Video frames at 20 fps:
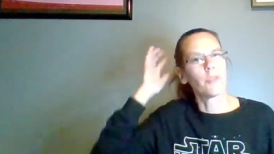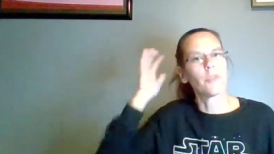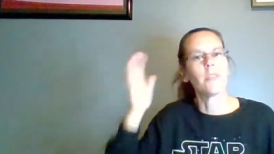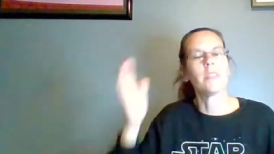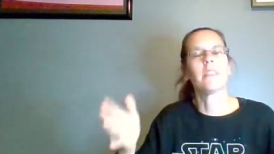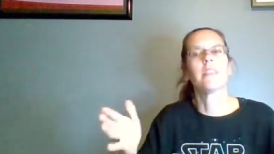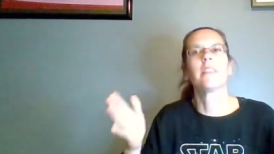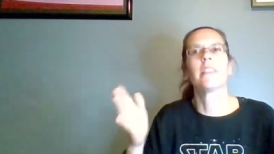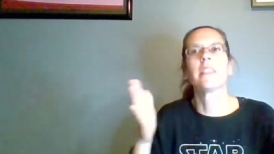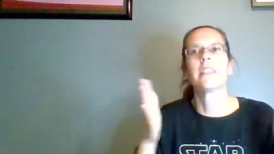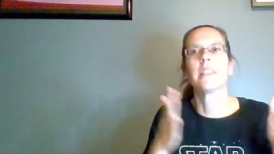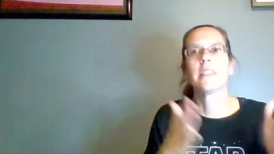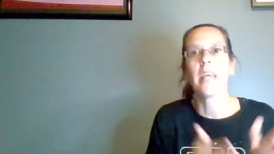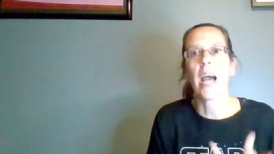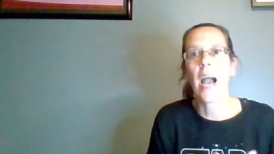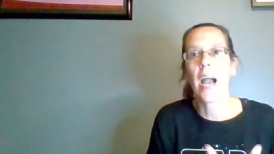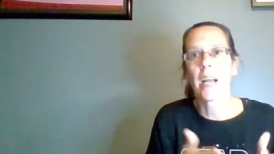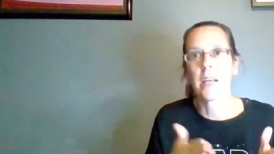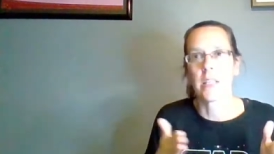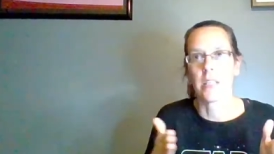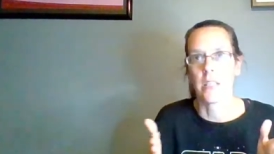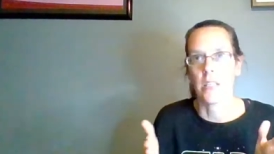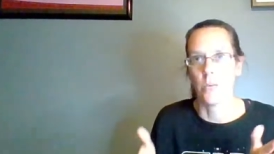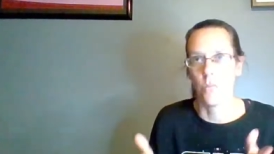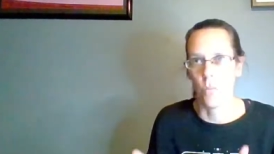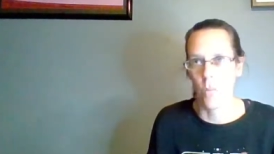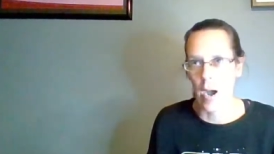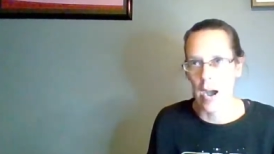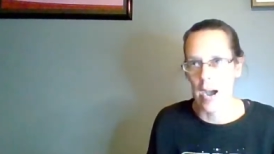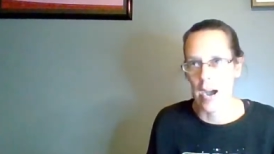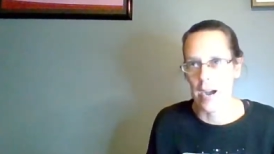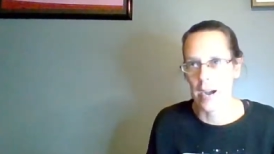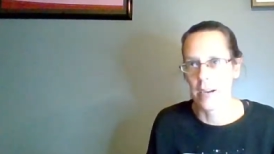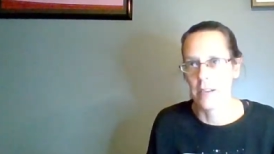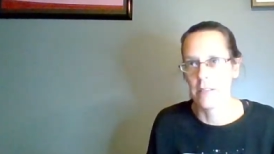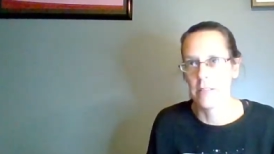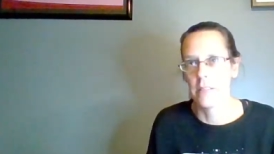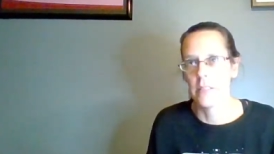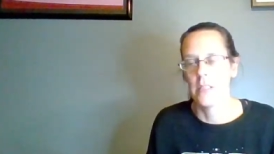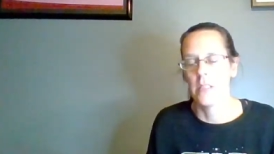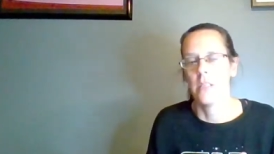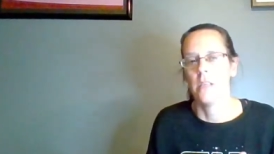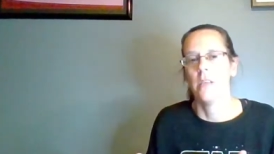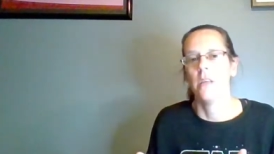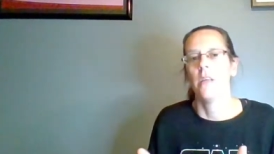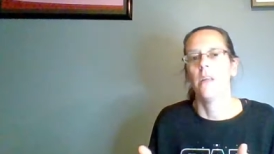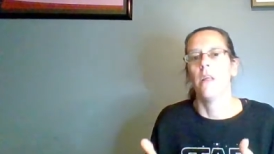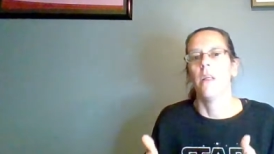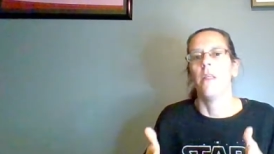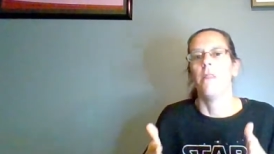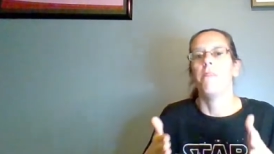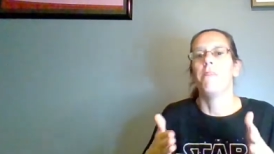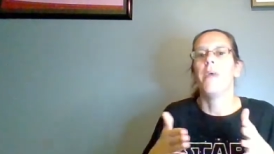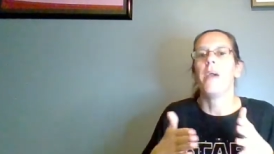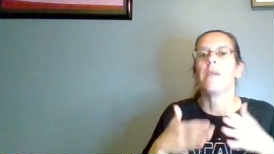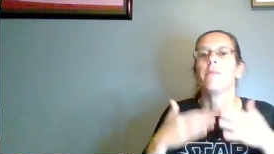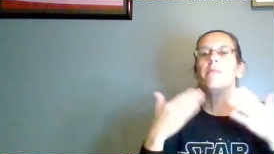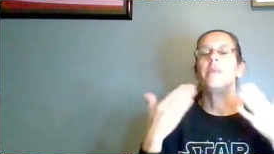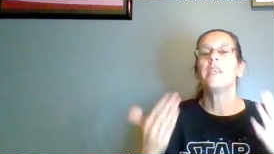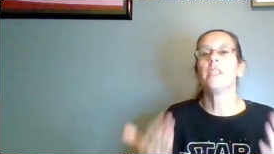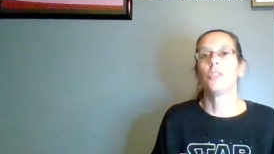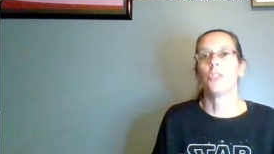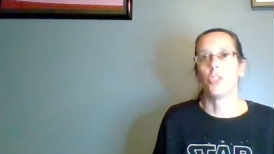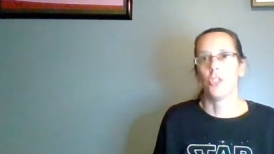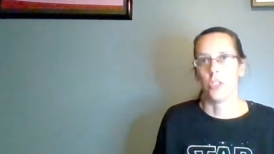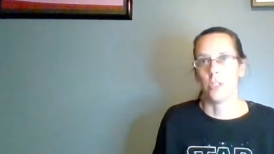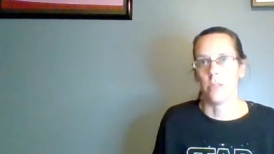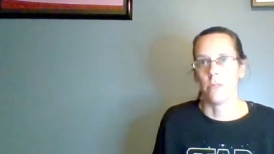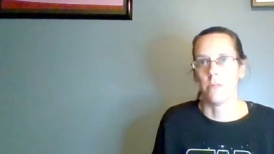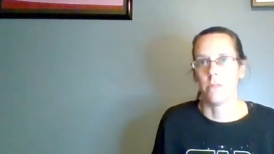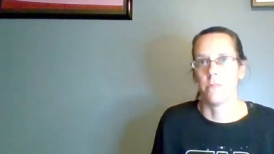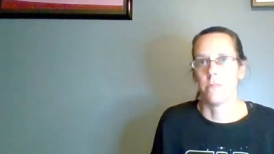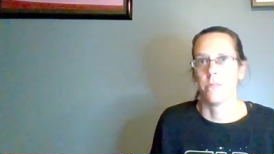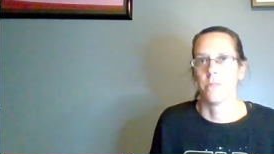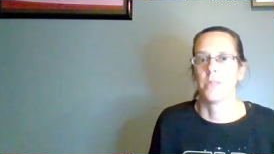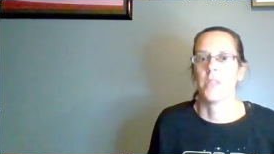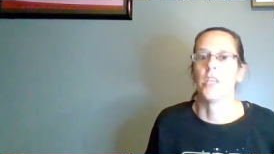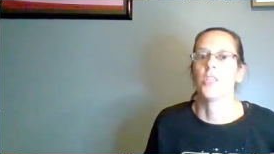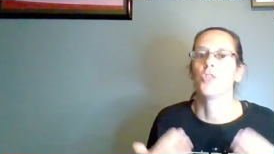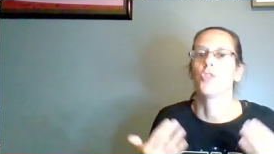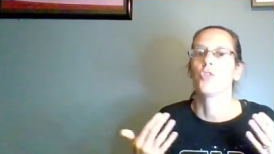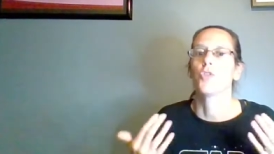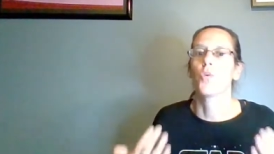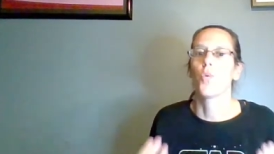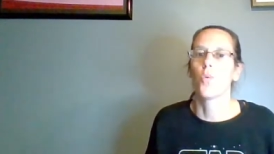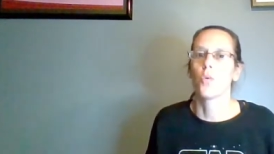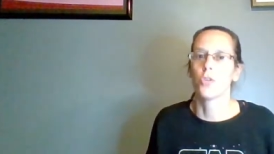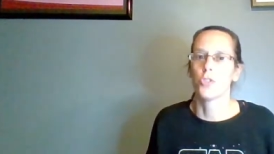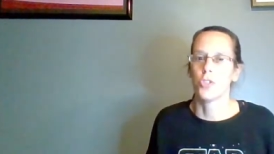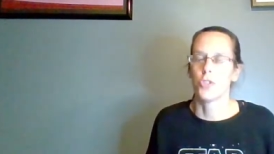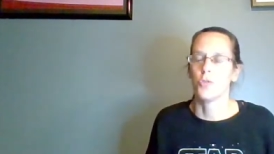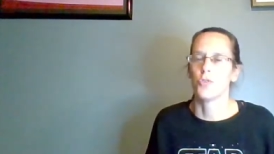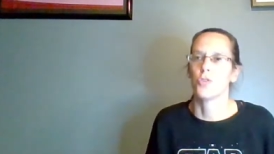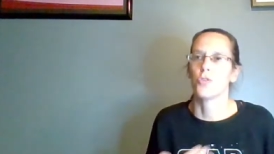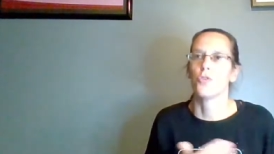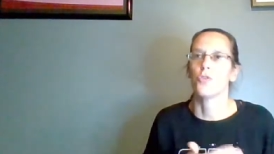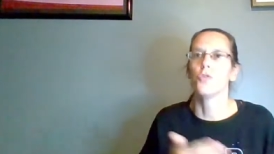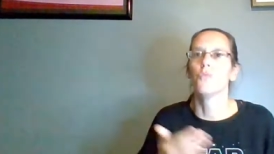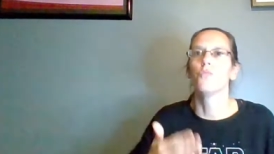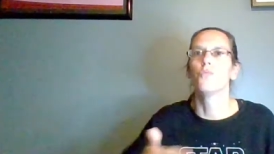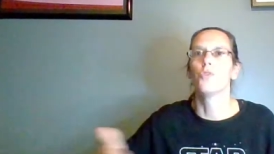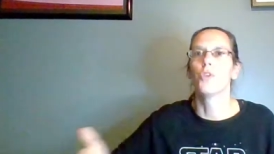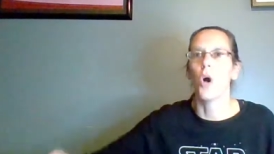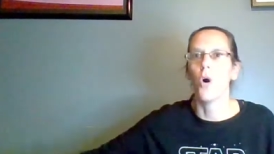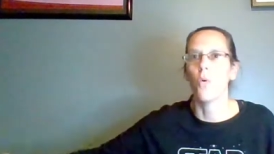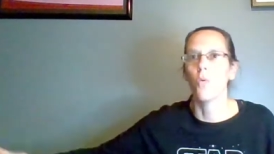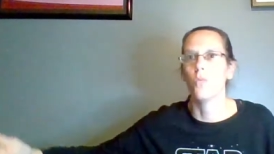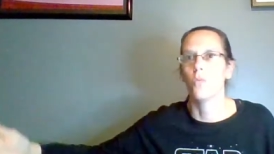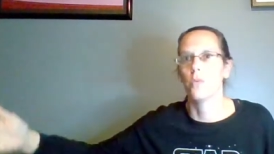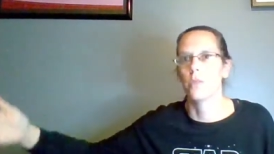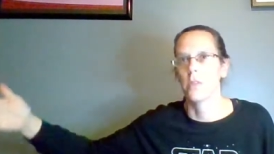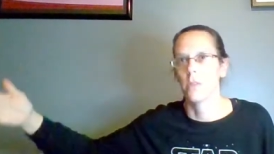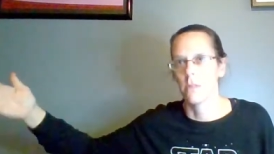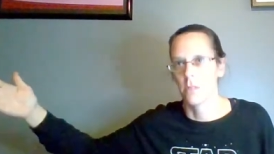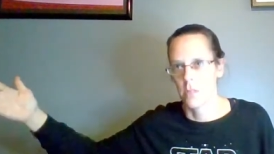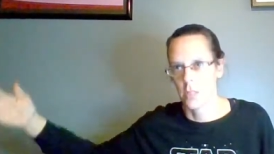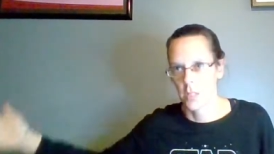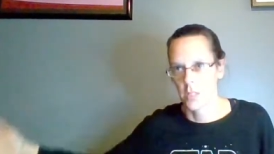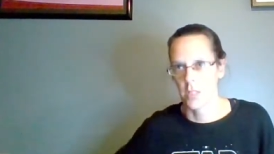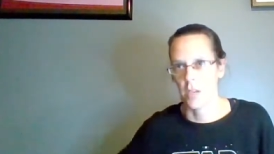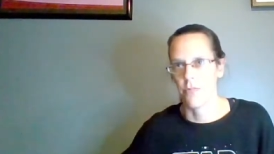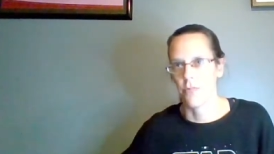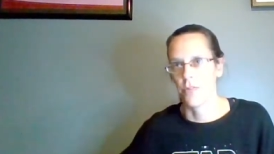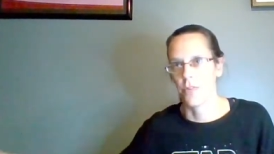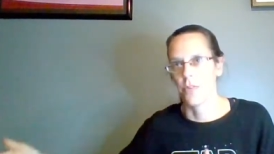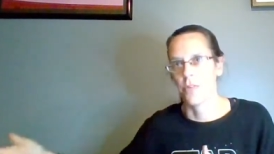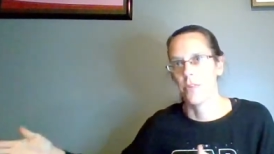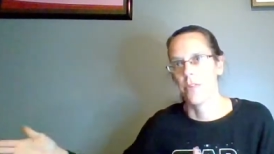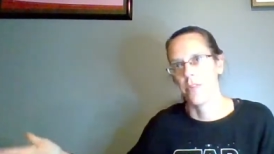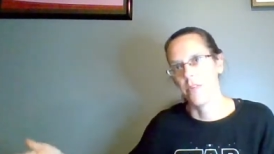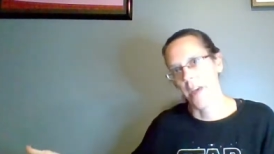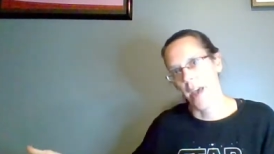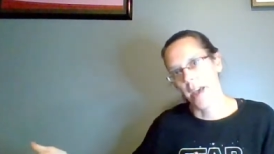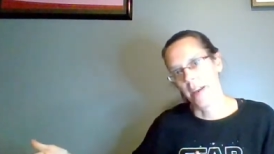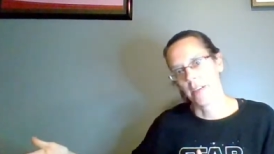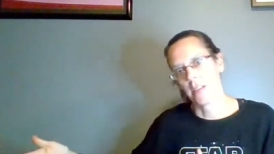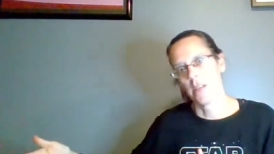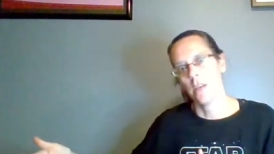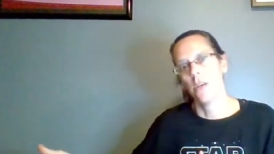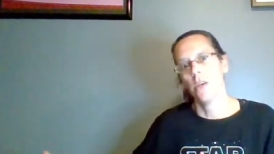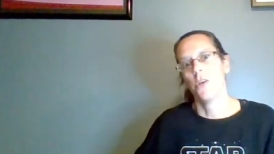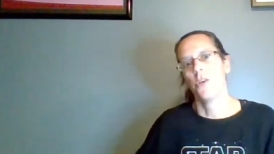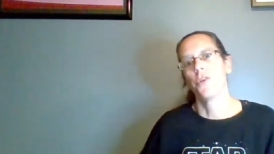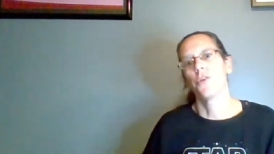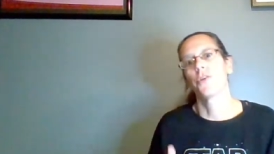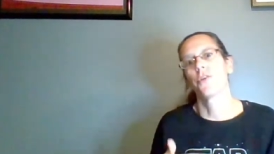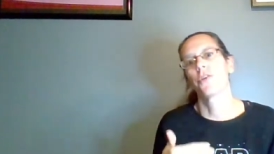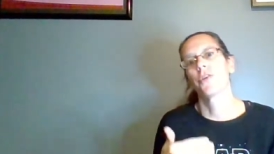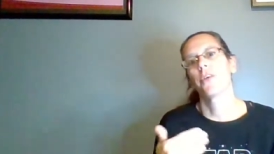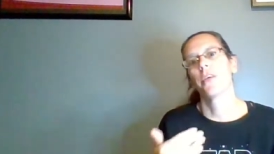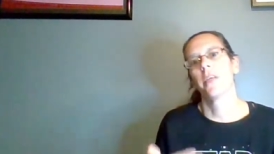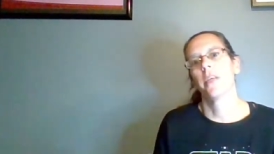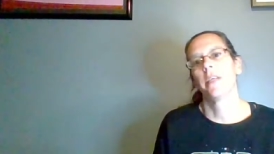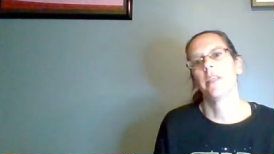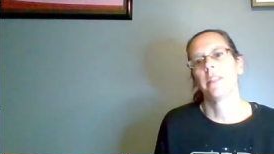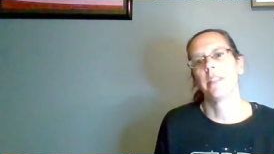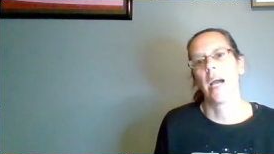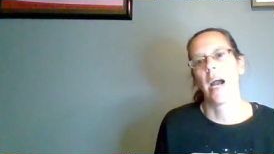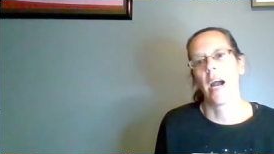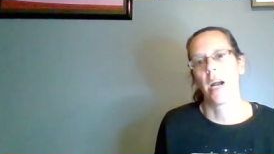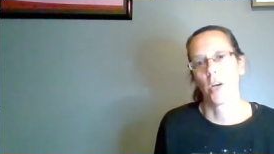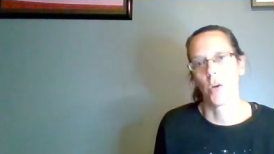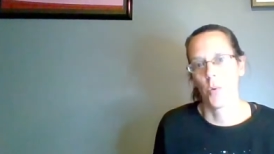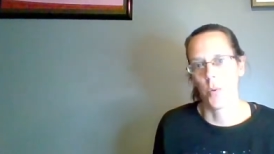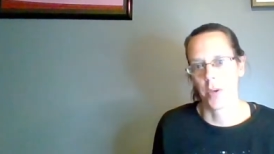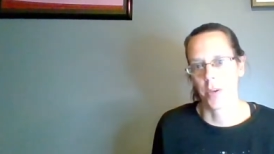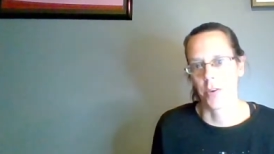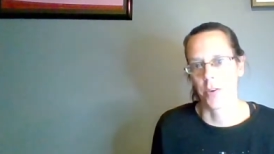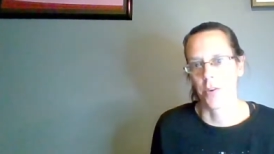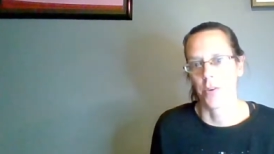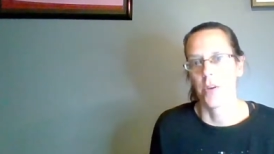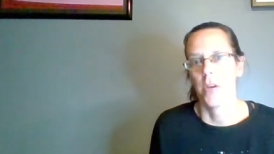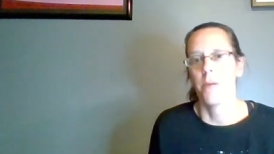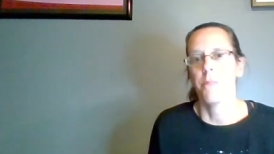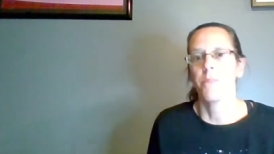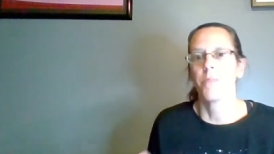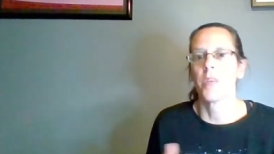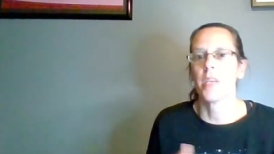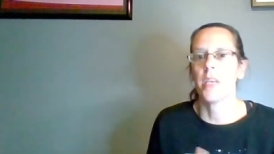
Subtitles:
So this is exactly why they beat you, they scourge you so you don't suffer that. You're gonna die quicker.